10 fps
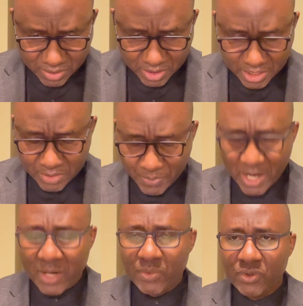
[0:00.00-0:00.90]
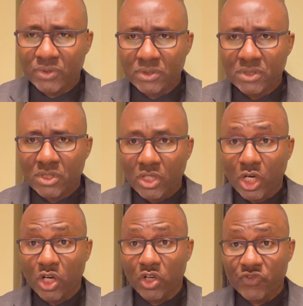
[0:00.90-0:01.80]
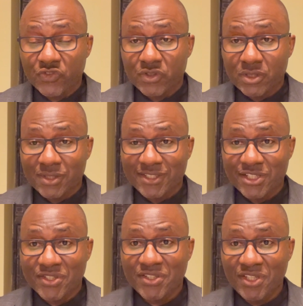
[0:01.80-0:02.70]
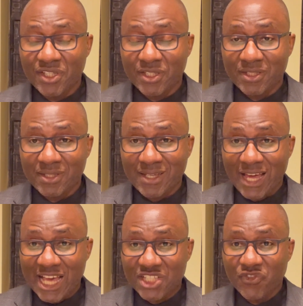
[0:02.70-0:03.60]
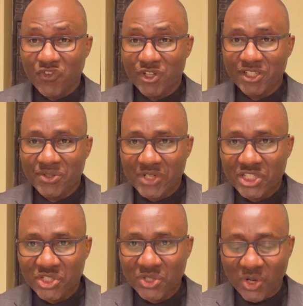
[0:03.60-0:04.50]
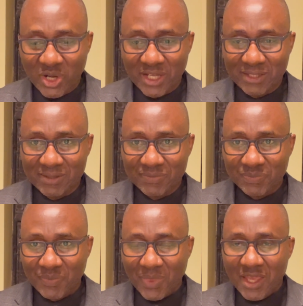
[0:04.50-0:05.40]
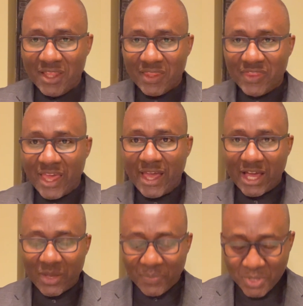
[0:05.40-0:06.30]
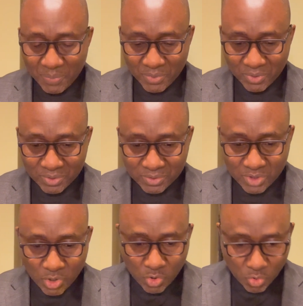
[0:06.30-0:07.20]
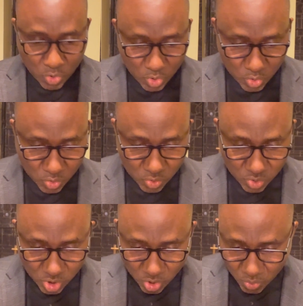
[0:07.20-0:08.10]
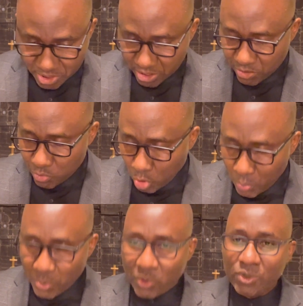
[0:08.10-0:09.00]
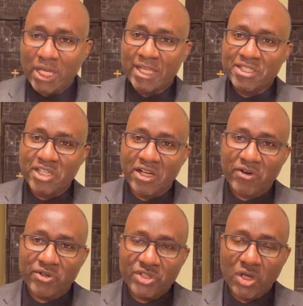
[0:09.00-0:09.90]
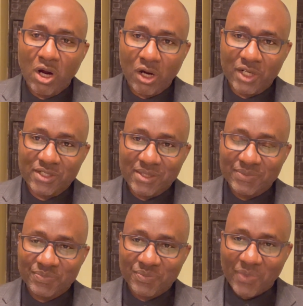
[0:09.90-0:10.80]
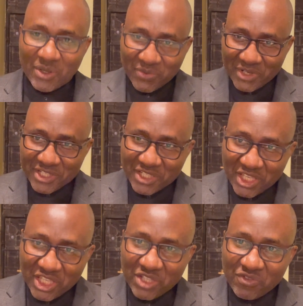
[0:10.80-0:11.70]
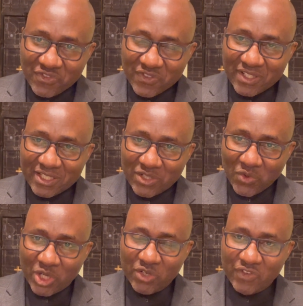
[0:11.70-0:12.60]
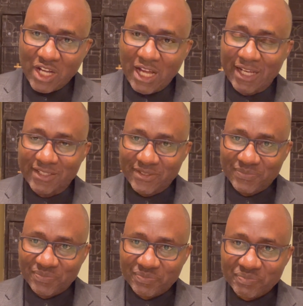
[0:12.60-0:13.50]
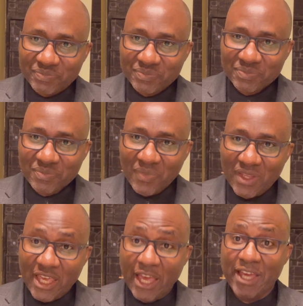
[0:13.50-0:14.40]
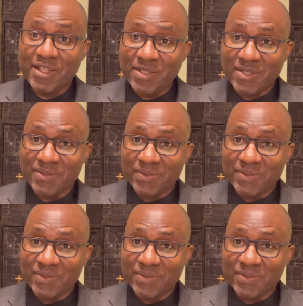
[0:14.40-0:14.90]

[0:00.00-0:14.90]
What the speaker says: in the parable of the seed, "As for the rich soil, there are people who, with a noble and generous heart, receive the word of God. And